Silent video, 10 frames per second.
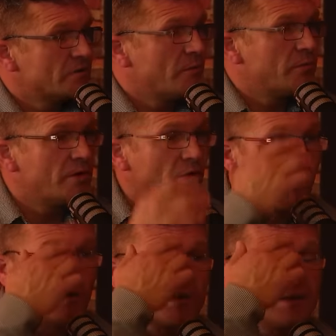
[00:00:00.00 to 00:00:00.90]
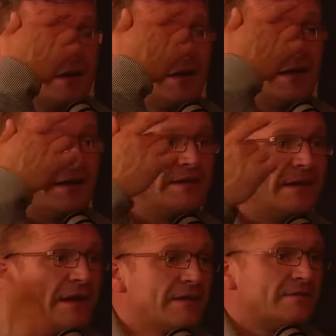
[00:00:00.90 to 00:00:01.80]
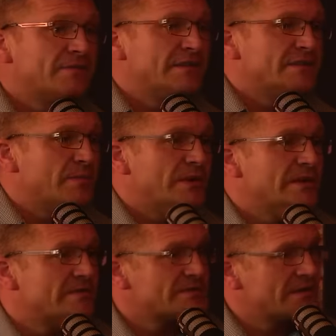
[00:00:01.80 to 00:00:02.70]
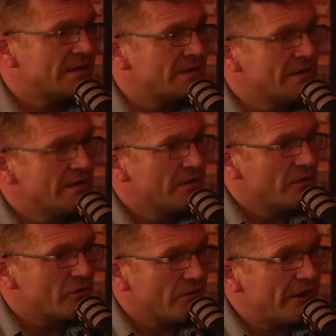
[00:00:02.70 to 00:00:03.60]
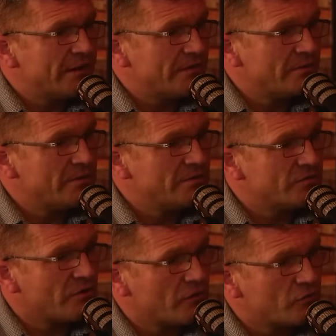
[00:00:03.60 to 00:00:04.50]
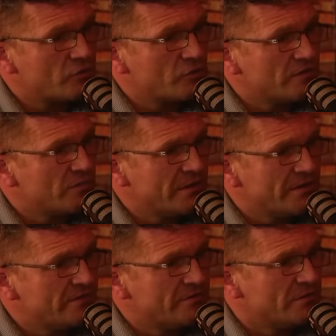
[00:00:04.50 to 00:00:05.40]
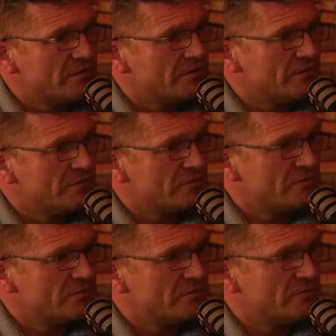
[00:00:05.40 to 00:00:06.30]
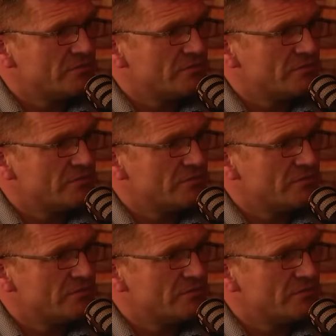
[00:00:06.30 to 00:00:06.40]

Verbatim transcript: You know, but learning and then having these beliefs that you're not able, you're not good enough. What are you fucking doing?